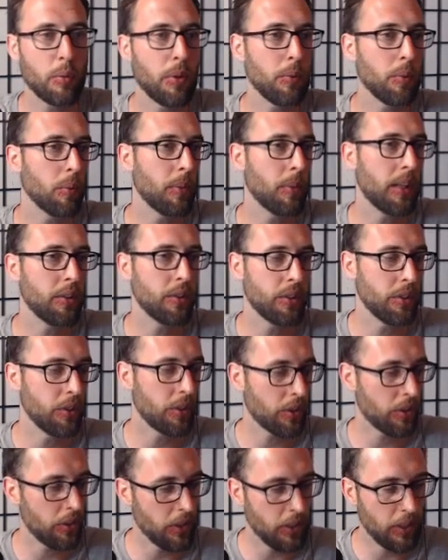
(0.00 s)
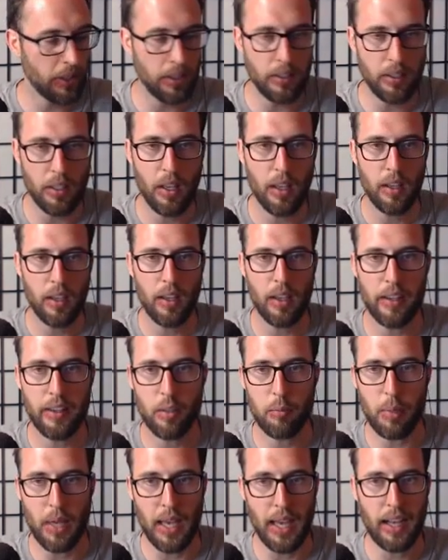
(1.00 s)
where people mention your cleaning
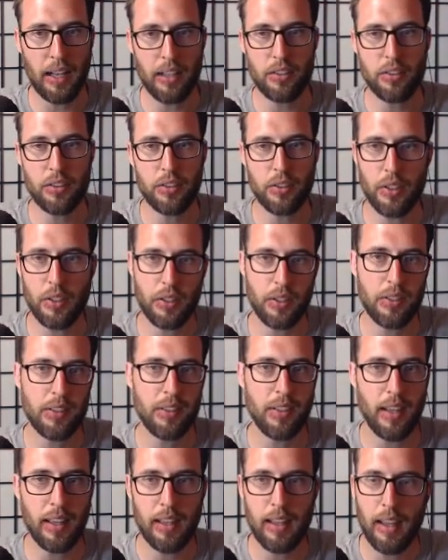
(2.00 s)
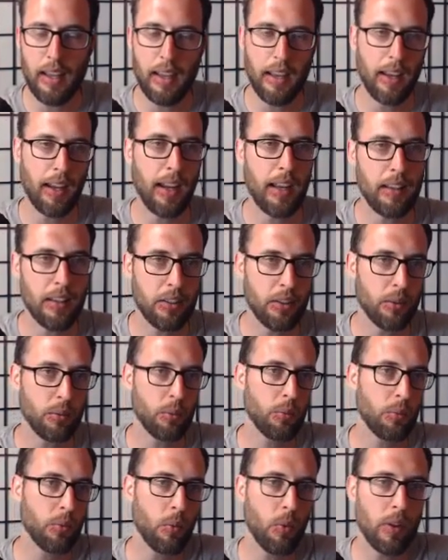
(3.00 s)
in the past, so that you can say, hey, this is
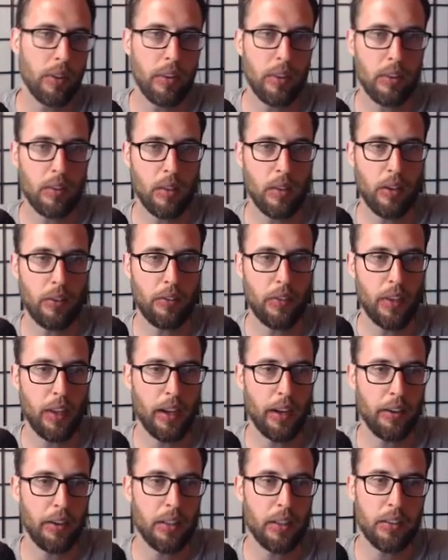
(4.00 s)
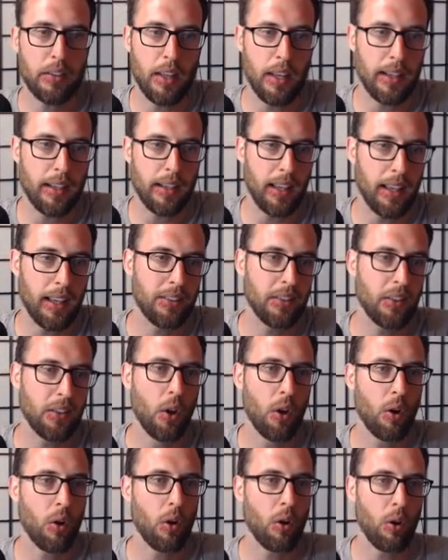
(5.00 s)
one of the areas that guests
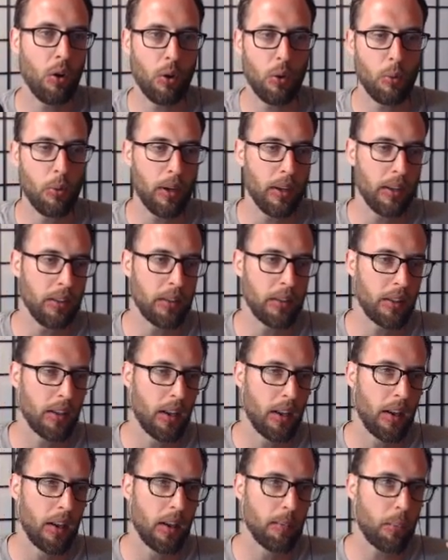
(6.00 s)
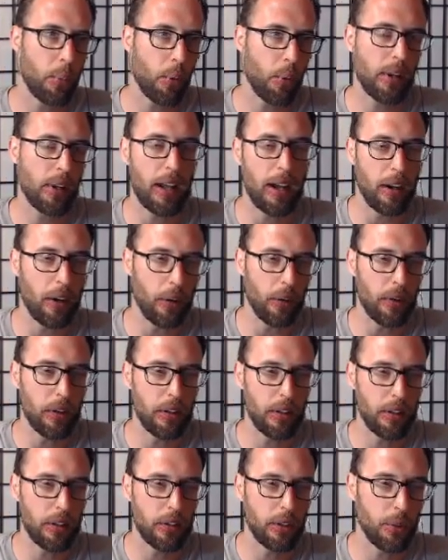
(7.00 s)
always point out
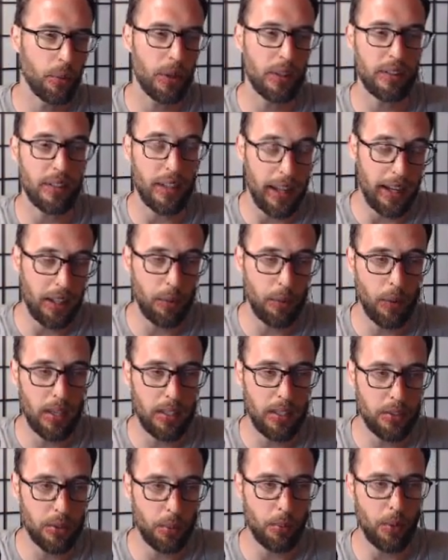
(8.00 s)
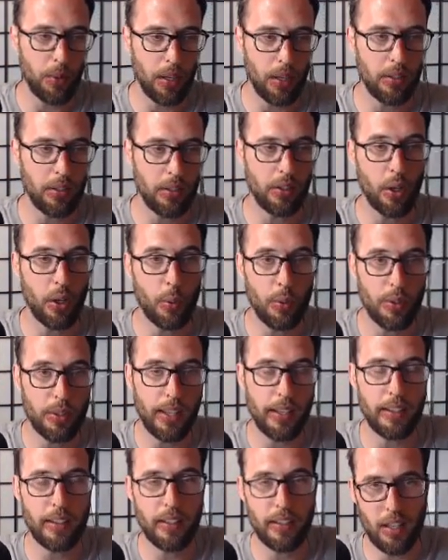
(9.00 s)
to us anyway. So we want you to know we're
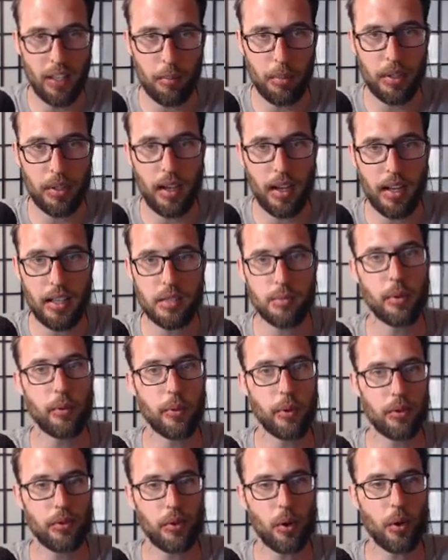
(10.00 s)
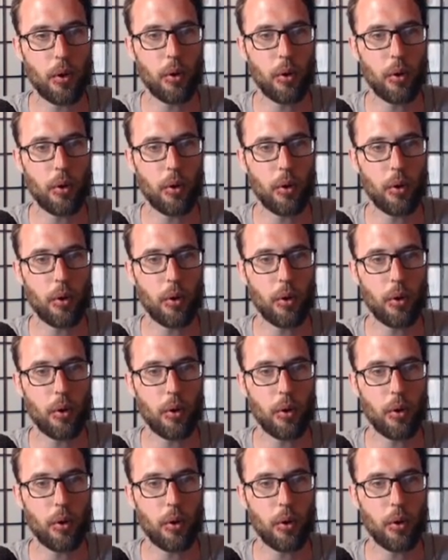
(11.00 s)
taking it up a notch, but we